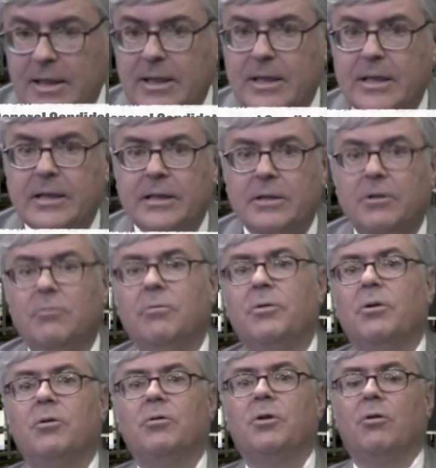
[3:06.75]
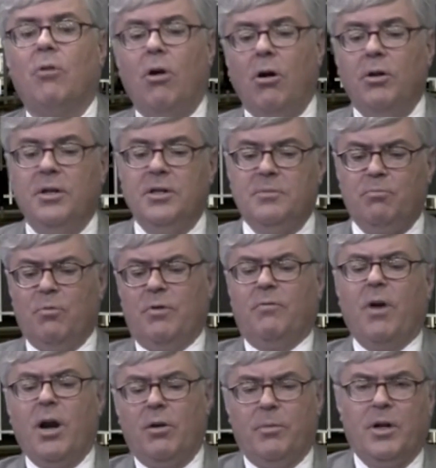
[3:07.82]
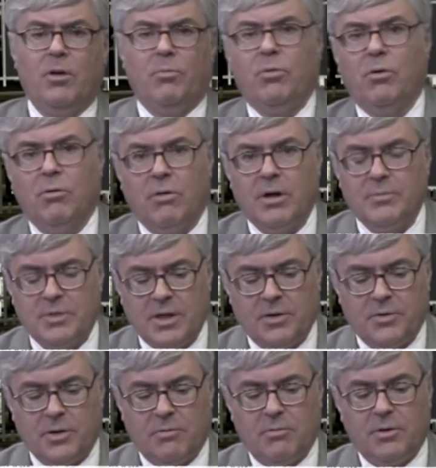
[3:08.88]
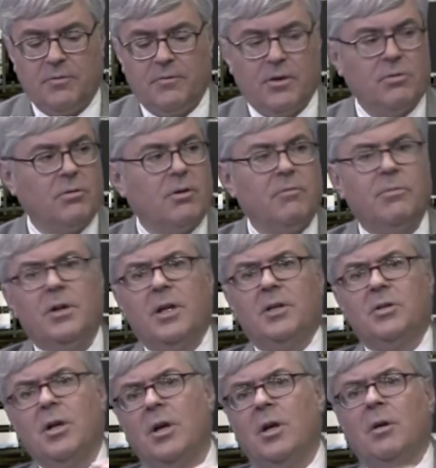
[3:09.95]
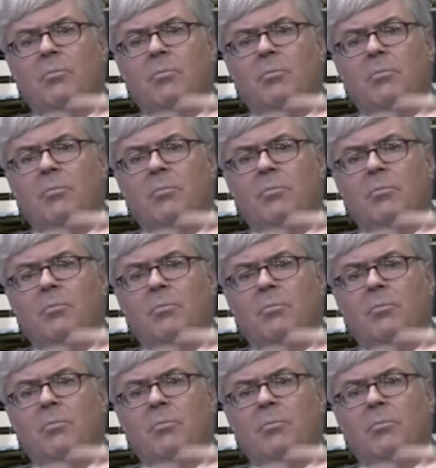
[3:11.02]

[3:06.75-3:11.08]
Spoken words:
There are all these environmental programs out there where the federal government has